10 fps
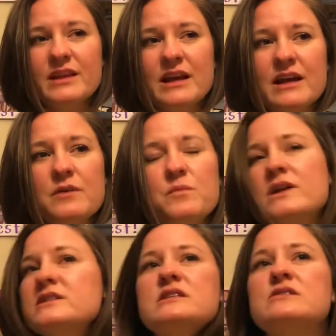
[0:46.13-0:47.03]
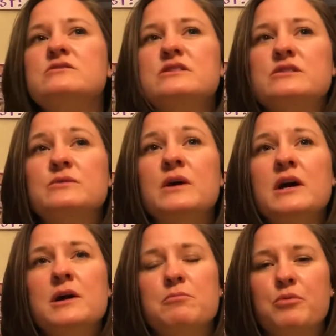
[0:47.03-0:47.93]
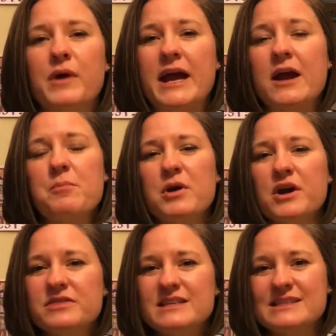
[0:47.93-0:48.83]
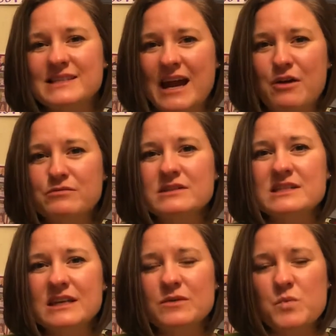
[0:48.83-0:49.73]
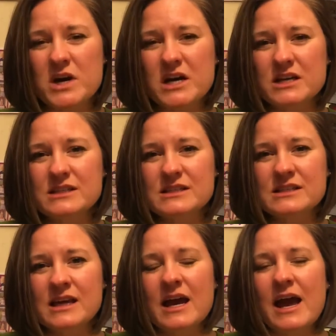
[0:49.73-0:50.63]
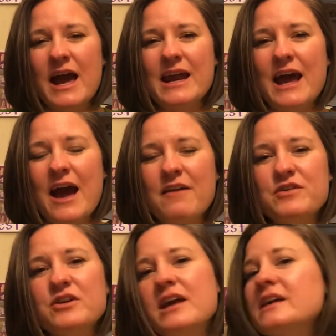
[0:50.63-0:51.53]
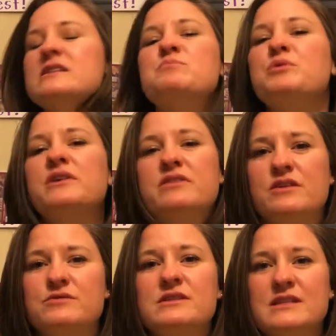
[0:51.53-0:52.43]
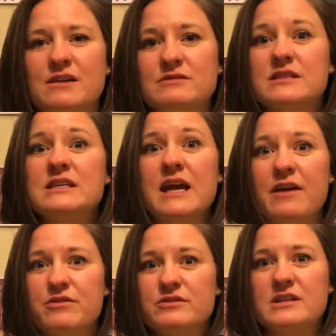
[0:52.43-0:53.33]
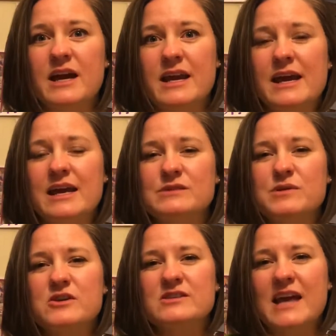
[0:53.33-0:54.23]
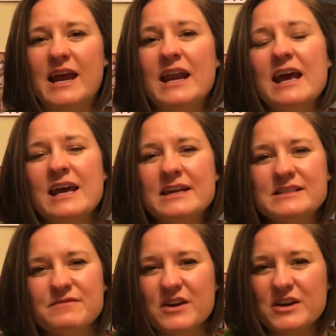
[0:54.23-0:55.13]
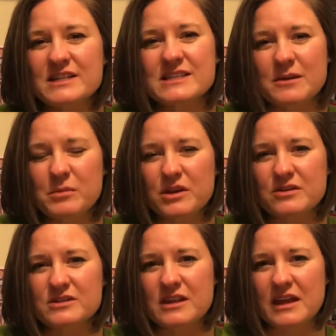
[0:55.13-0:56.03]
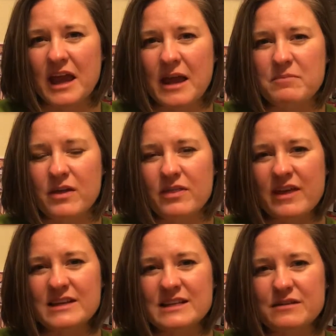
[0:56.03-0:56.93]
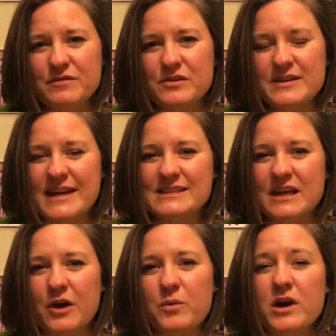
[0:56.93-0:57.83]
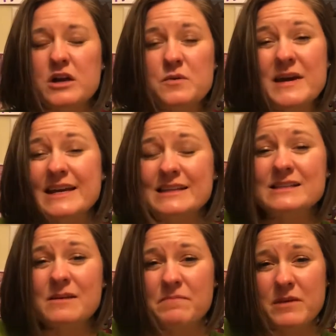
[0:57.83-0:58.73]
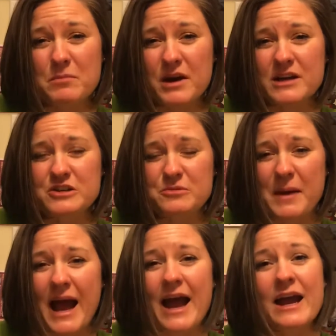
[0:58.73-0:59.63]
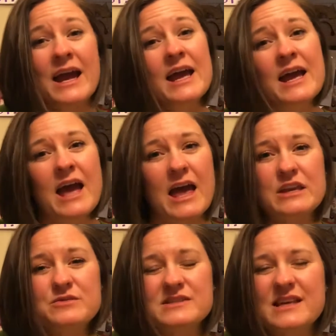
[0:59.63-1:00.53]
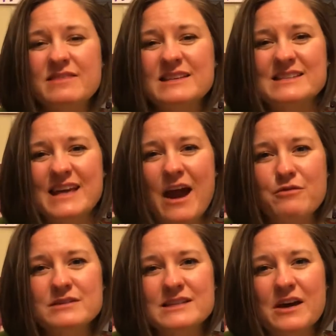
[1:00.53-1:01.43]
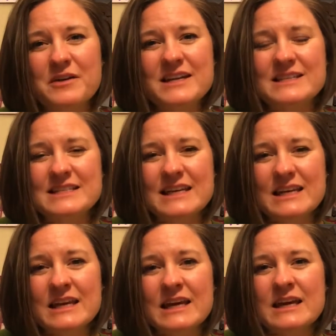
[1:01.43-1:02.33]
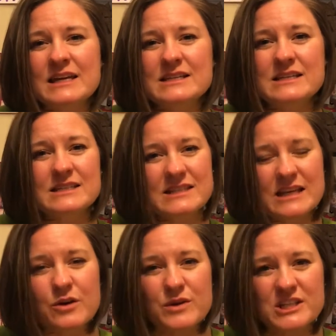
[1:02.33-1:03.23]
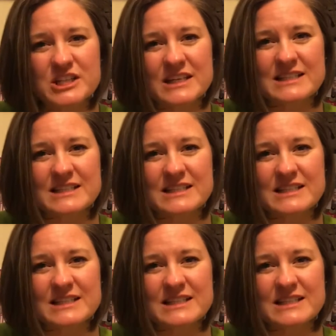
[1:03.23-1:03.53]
it wants you to break apart the sounds in words and have your kids put those sounds together to kind of guess what you're saying. It's very similar to the game that they did a few days ago where you hid something behind your back and you said the sounds. Now, it did distinguish it